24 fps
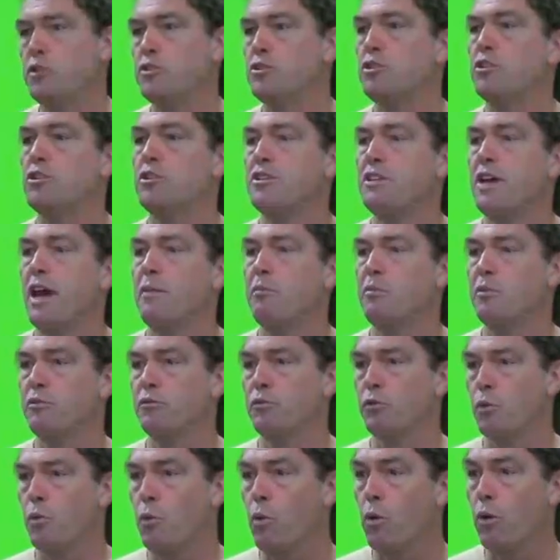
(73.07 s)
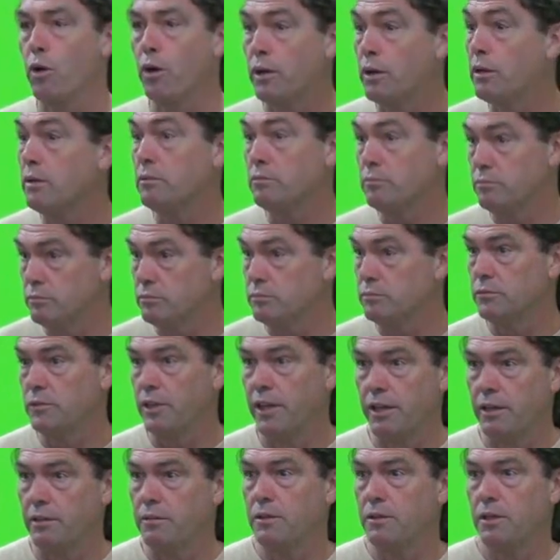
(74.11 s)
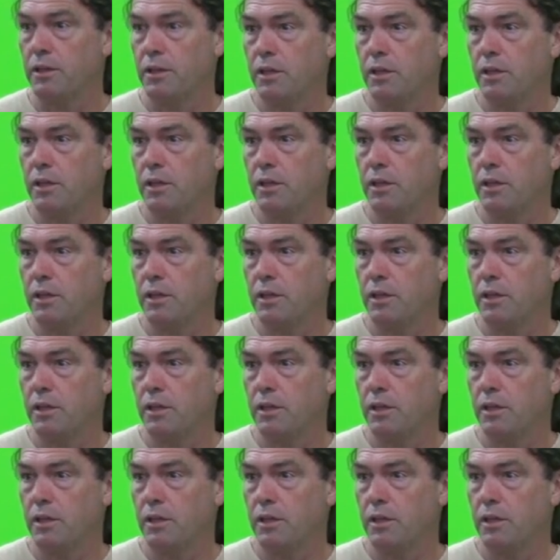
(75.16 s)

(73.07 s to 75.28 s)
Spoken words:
a certain type of reward, right?